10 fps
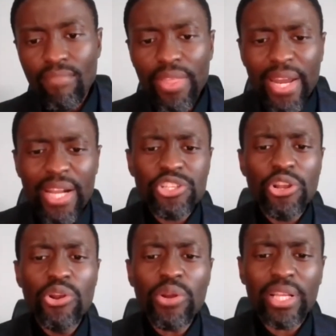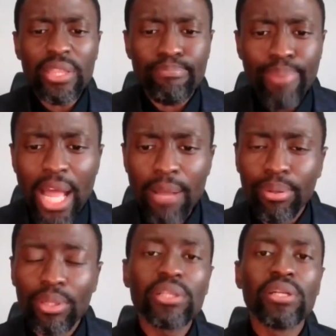that as you look at the
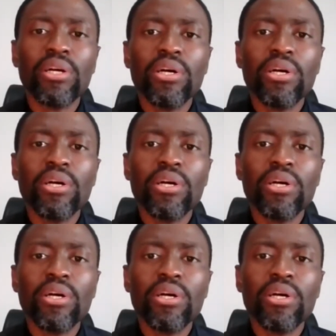Bible,